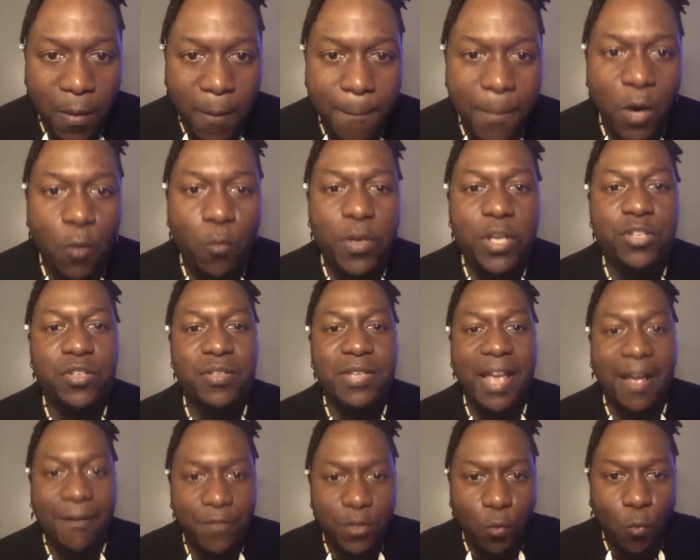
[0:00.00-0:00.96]
but we just
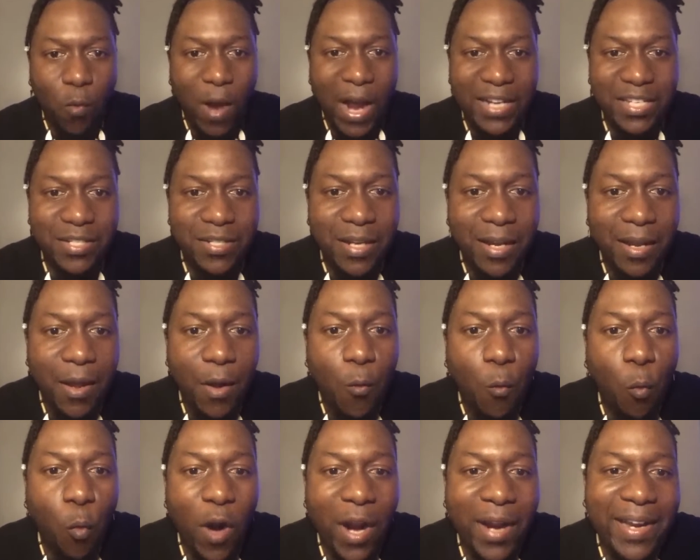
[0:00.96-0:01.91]
have to watch
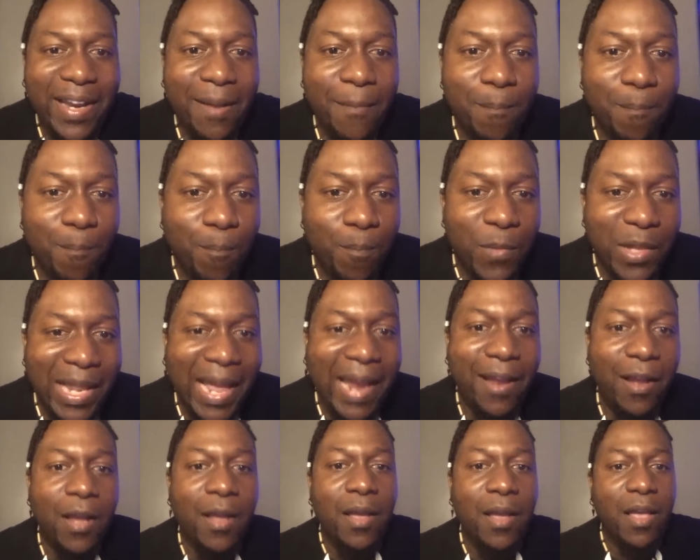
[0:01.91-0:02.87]
where they,
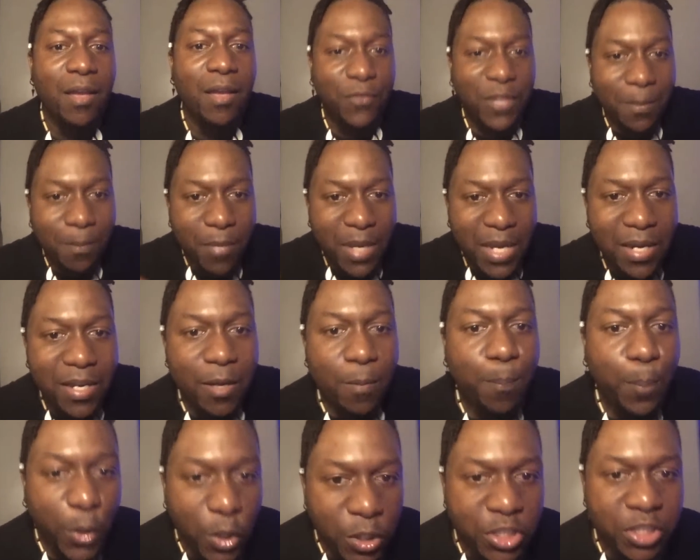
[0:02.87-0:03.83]
like, if the media
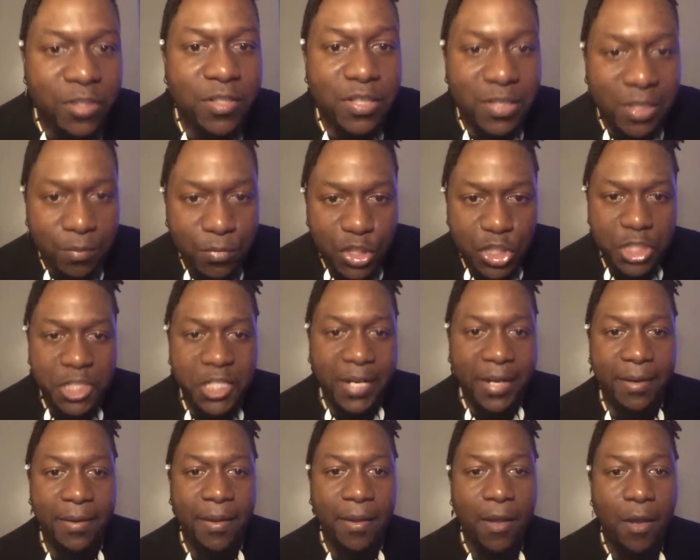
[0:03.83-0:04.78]
pushing some
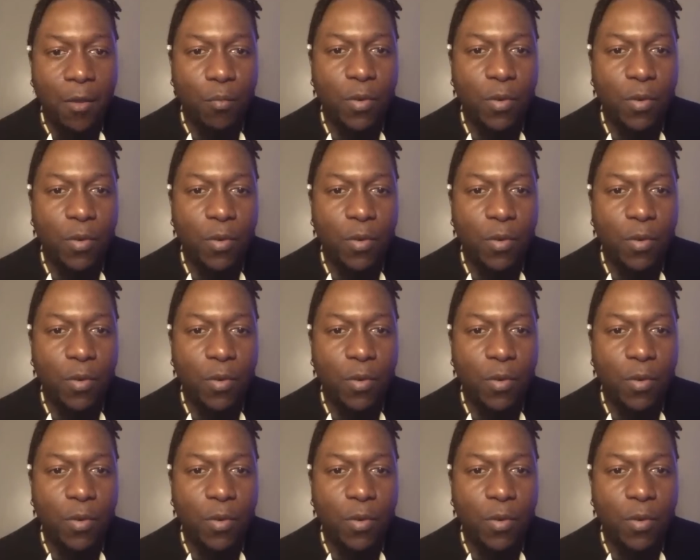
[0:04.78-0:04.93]
shit,